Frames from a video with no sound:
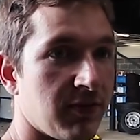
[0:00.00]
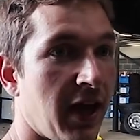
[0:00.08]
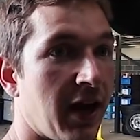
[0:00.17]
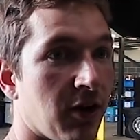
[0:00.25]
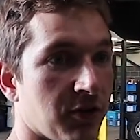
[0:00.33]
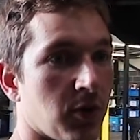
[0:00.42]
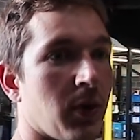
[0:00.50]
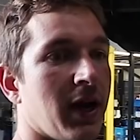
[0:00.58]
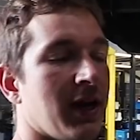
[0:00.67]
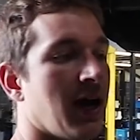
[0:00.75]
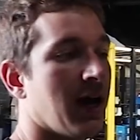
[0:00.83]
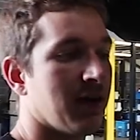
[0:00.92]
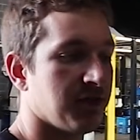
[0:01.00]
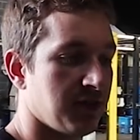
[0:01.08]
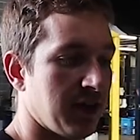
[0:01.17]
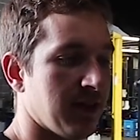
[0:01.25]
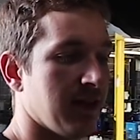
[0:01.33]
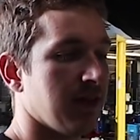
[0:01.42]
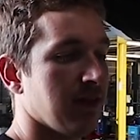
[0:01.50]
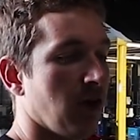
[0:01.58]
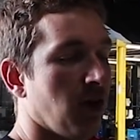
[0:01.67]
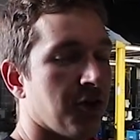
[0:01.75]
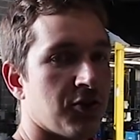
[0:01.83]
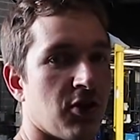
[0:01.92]
They're on the way now. I've sent
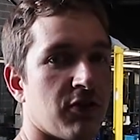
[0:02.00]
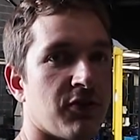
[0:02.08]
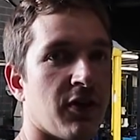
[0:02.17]
order off